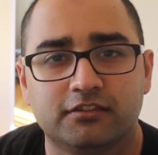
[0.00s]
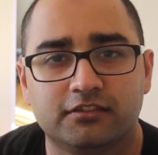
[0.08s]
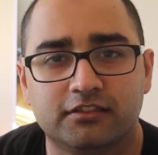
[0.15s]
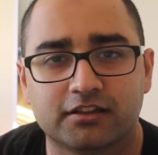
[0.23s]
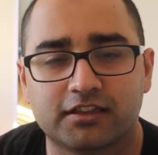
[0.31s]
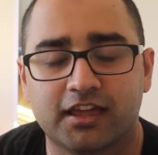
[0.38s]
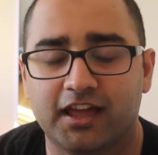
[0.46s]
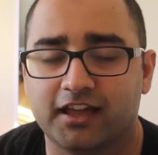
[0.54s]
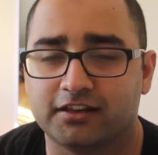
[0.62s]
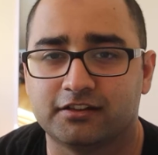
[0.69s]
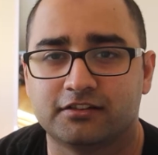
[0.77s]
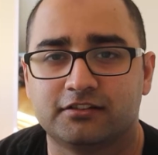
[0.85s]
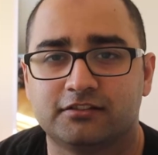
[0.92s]
The
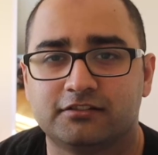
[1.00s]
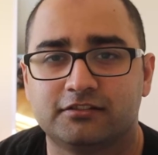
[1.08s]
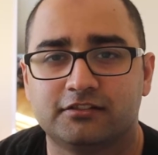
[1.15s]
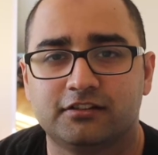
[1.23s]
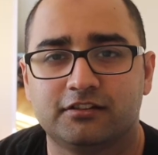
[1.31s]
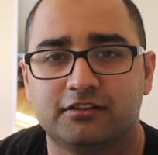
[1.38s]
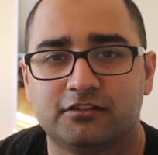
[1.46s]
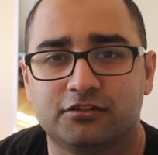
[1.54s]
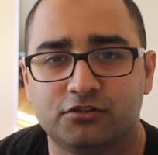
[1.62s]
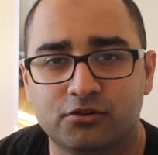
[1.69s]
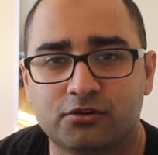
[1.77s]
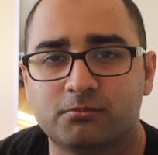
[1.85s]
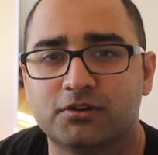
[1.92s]
cat,
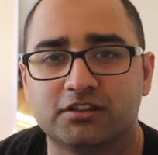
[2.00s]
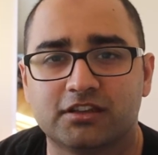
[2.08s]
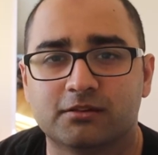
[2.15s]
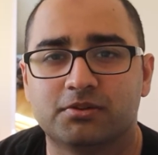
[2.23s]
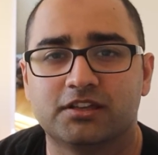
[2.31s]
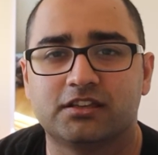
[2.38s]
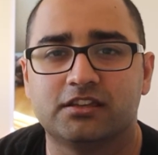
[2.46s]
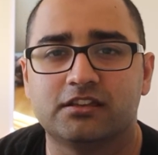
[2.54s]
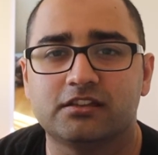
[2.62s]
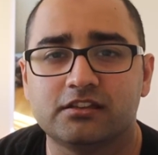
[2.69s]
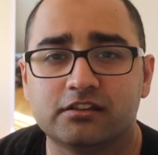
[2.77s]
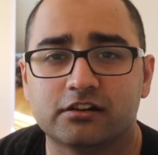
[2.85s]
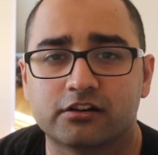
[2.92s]
normally a picky
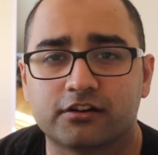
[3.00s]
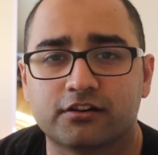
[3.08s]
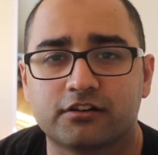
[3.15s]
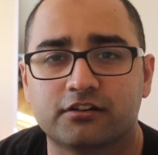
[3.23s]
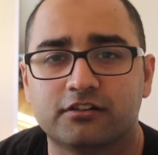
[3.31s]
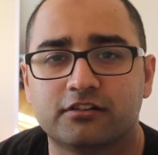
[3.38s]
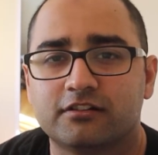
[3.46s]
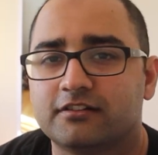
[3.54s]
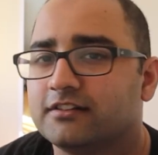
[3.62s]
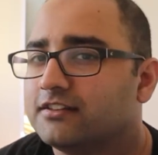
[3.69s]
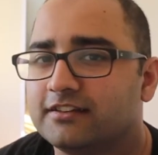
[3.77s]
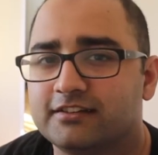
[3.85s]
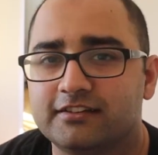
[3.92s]
eater,
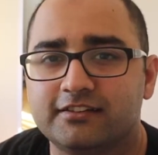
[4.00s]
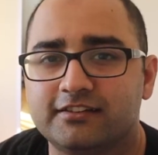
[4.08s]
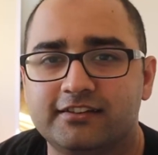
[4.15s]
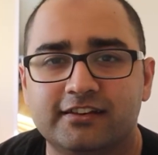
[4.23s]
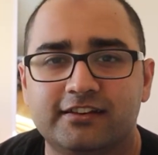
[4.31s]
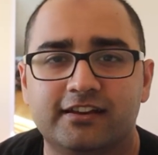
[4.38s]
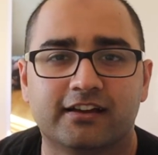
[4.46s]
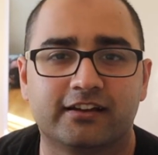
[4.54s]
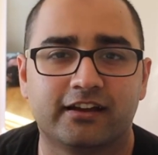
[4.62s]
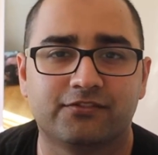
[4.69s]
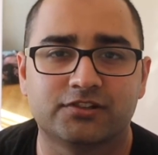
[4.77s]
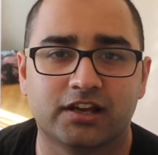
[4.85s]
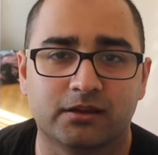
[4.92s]
did not
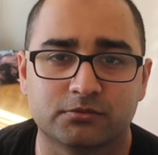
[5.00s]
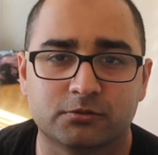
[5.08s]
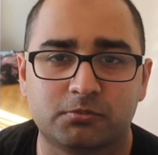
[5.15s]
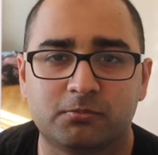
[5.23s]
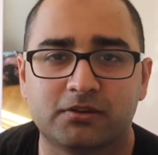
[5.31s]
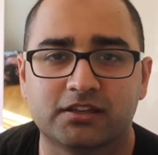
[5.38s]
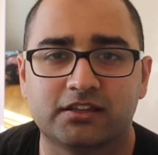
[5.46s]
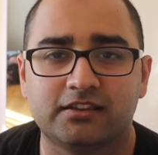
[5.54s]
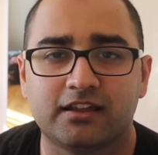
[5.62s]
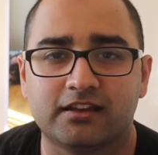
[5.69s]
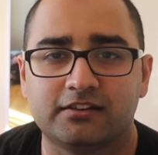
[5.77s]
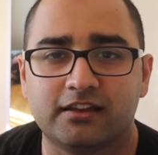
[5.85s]
have time to be picky that